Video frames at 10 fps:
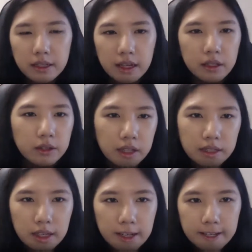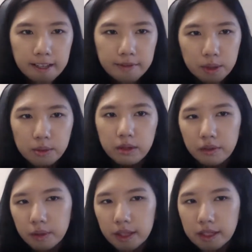I know that's like, if you
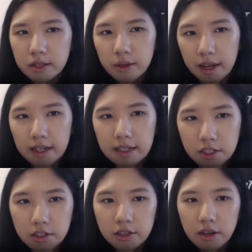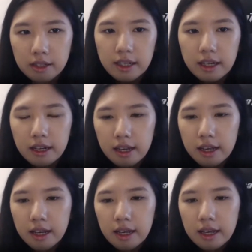listen to any digital content,
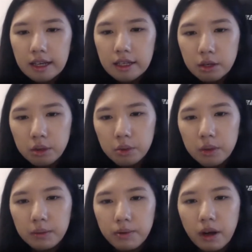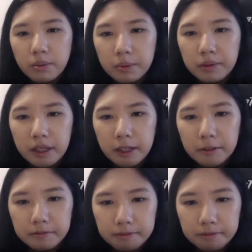you would probably